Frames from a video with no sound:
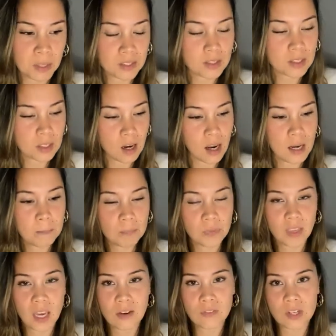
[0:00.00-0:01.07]
months time,
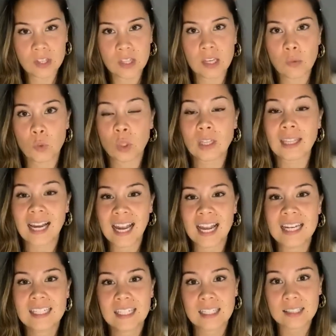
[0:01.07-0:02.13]
everything will
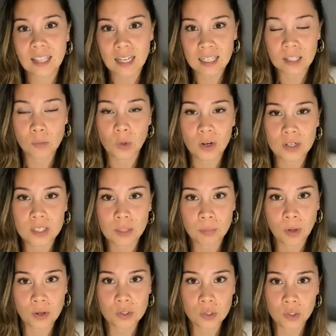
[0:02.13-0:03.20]
land exactly where it's
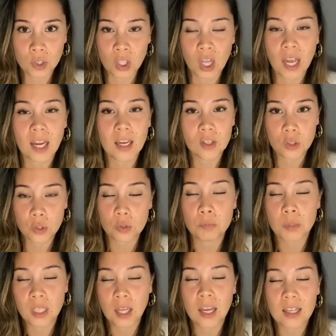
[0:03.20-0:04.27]
supposed to, and
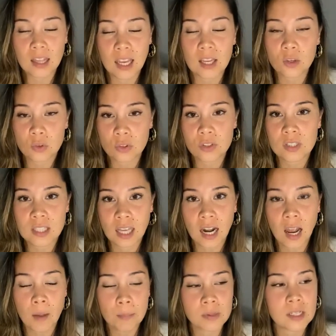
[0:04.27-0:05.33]
you'd be like, thank goodness that
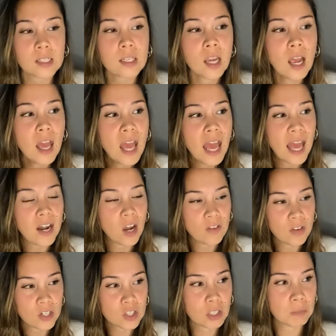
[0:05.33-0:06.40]
happened. And
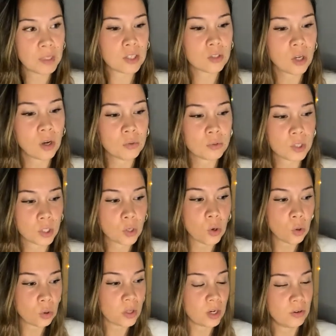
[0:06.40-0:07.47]
I've actually been told to
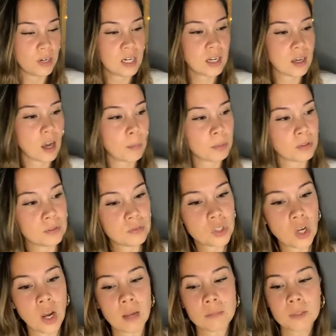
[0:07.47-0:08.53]
call her in a couple of
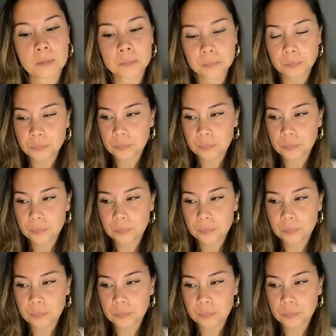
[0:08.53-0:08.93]
times.